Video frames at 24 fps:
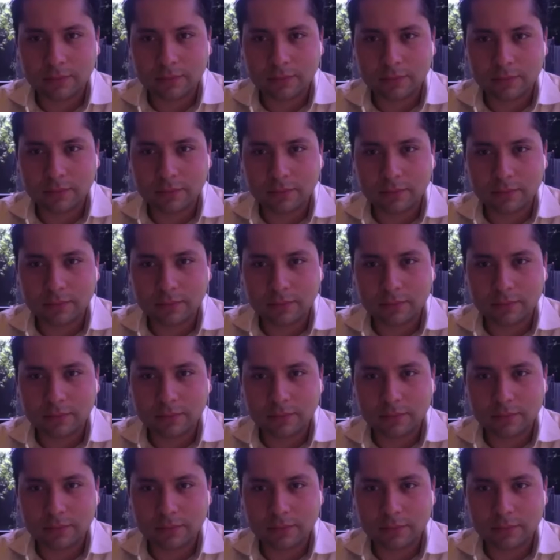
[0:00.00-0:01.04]

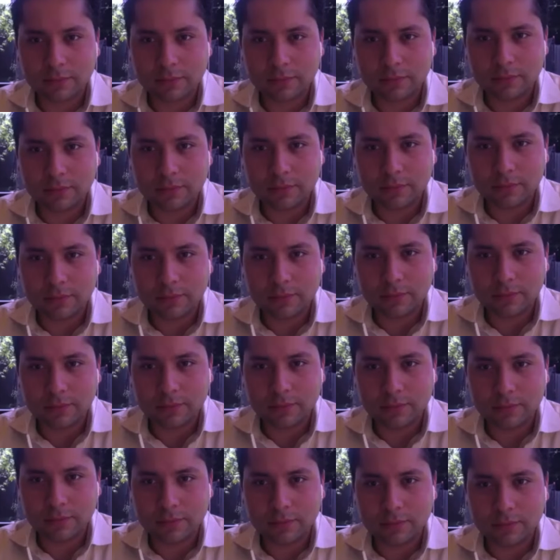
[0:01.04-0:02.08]

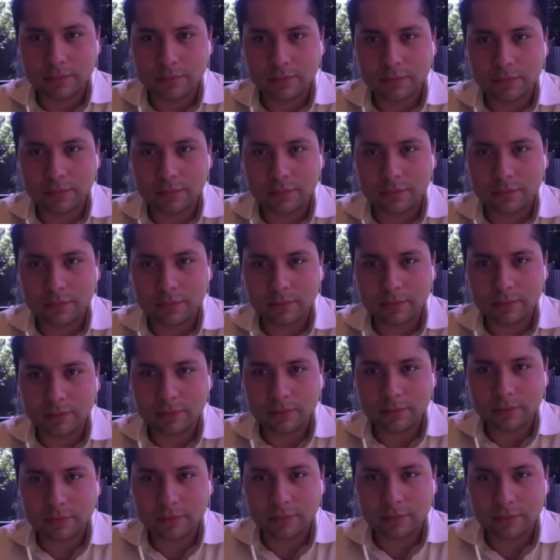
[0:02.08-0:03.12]

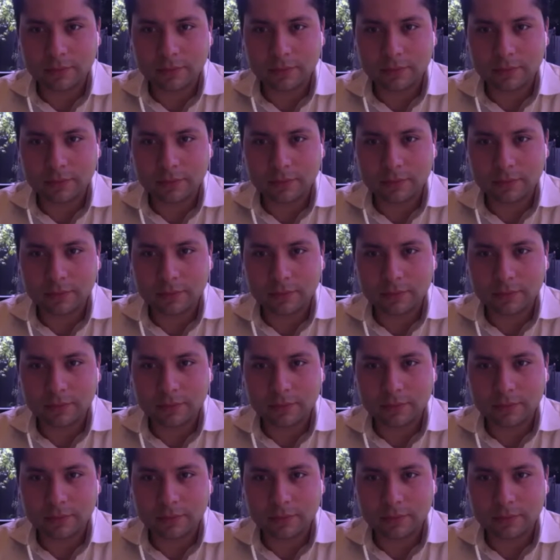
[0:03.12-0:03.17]
This person isn't speaking.